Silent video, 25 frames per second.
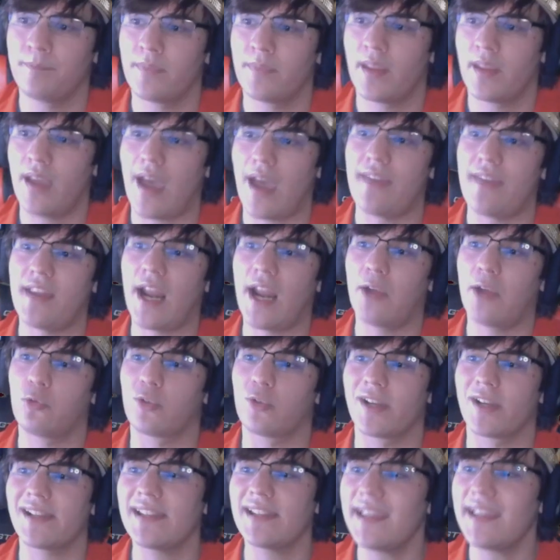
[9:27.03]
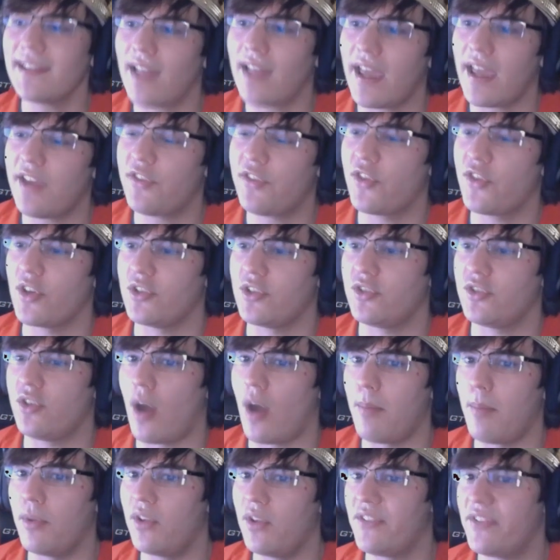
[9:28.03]
And then I really like the
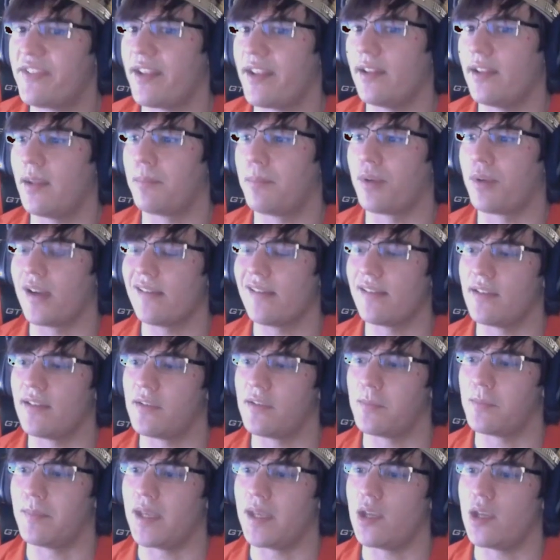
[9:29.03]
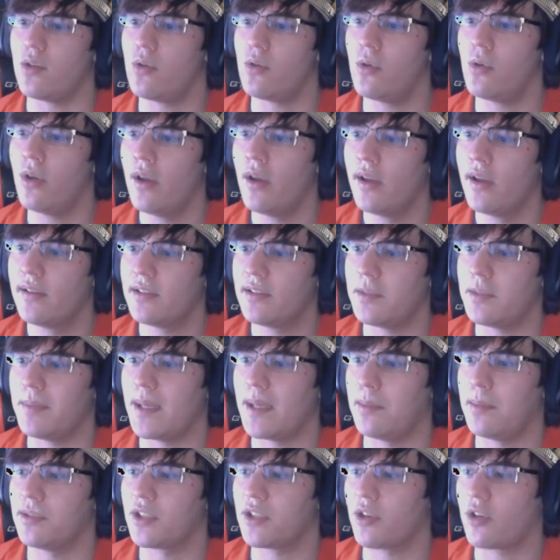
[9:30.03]
double Celebrations Mew to be
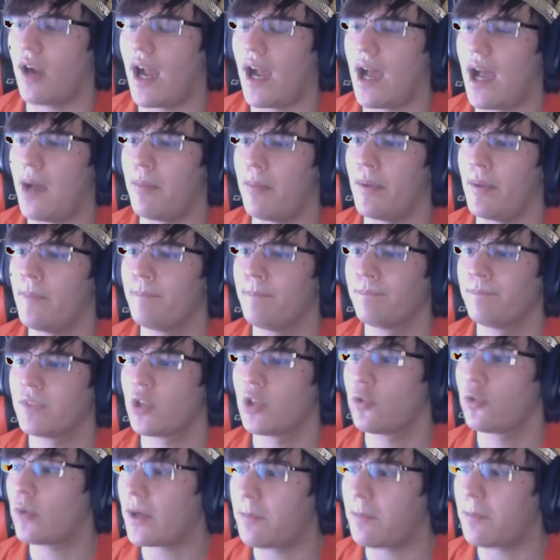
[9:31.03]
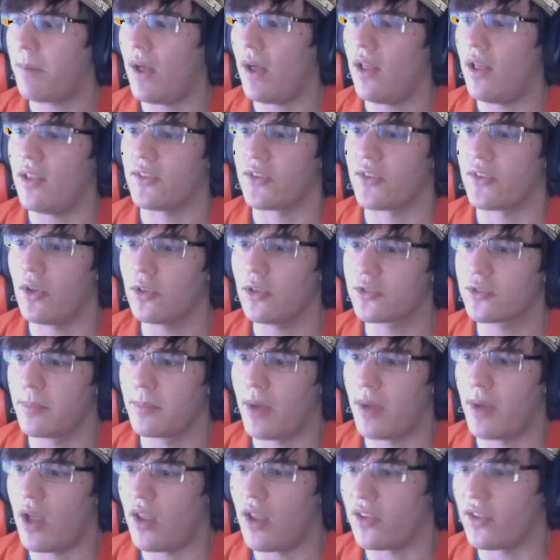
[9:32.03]
able to grab Quick Balls, Ultra
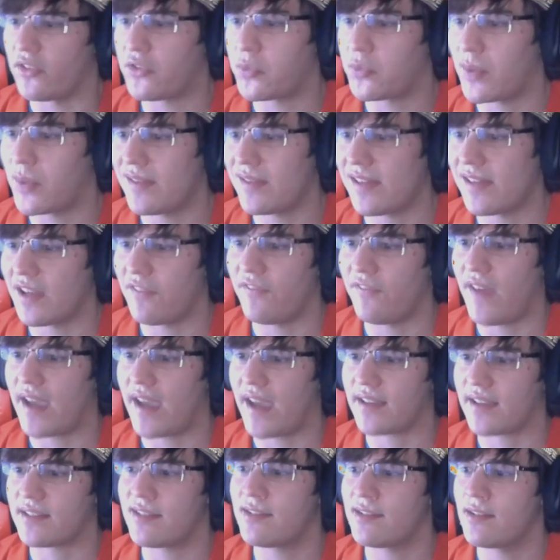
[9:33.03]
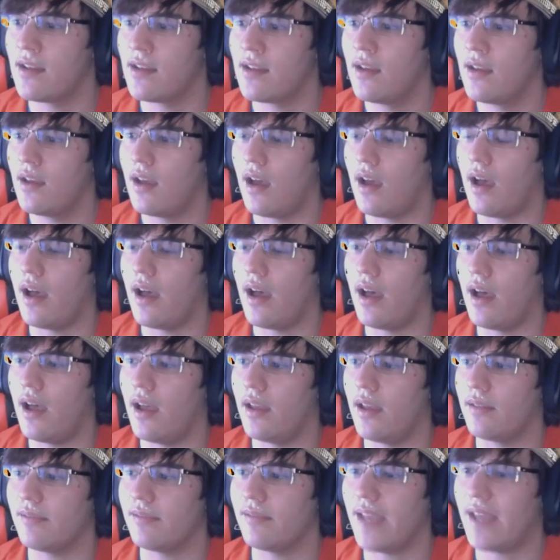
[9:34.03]
Balls, switching effects,
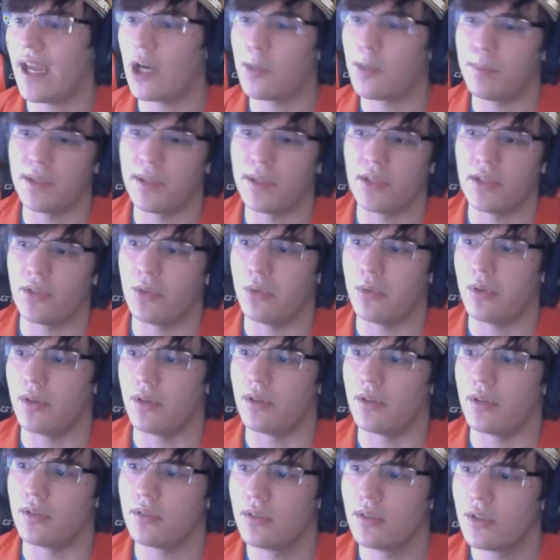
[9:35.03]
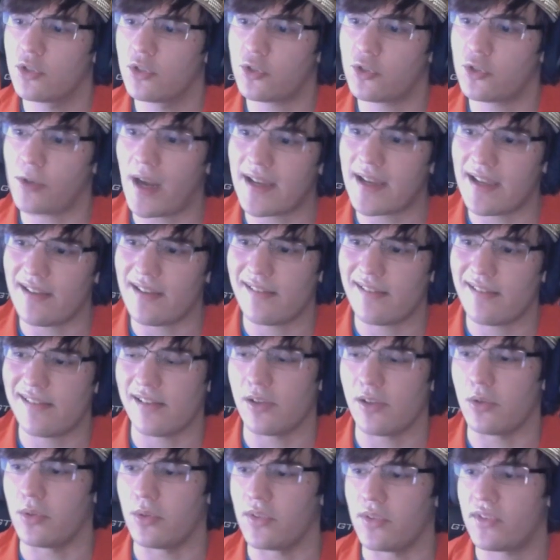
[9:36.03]
Air Balloon, Trekking
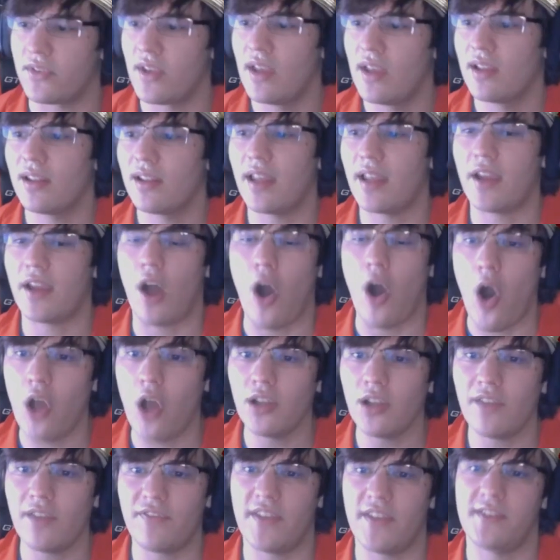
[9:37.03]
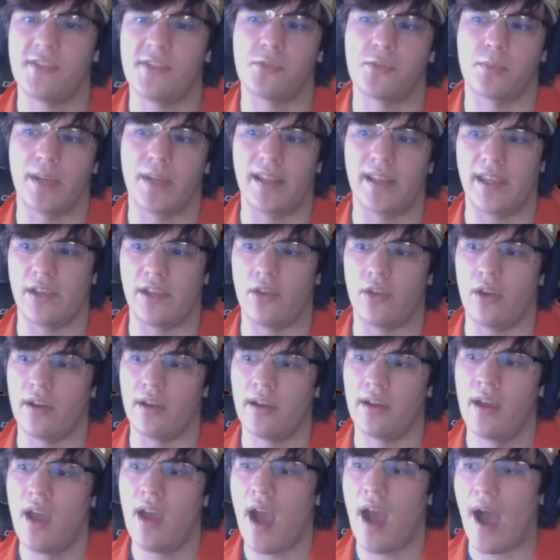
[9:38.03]
Shoes. Like, all of this is really good.
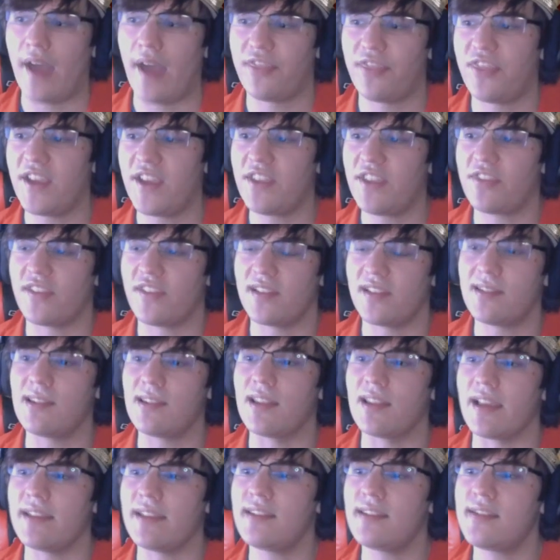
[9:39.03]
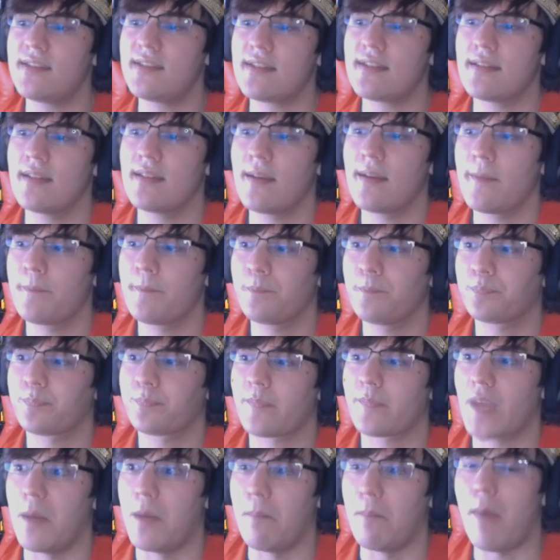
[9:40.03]
I think this list
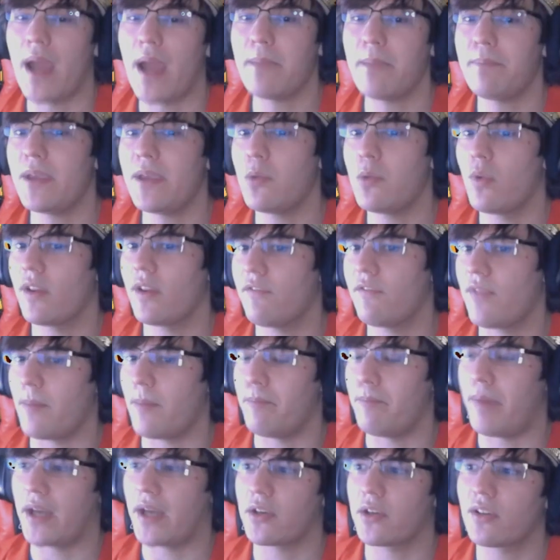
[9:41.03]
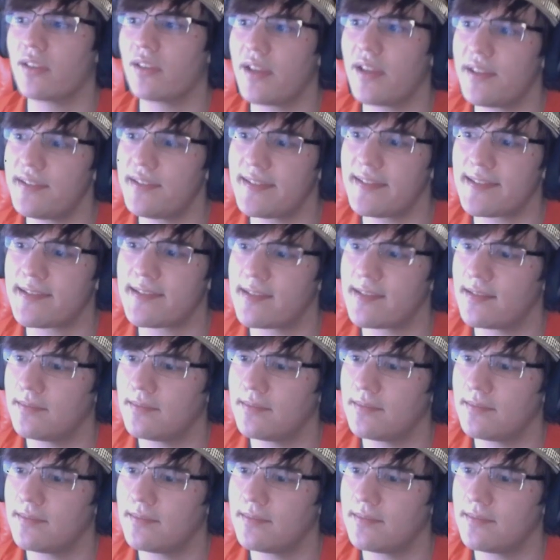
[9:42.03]
might be one of the better lists.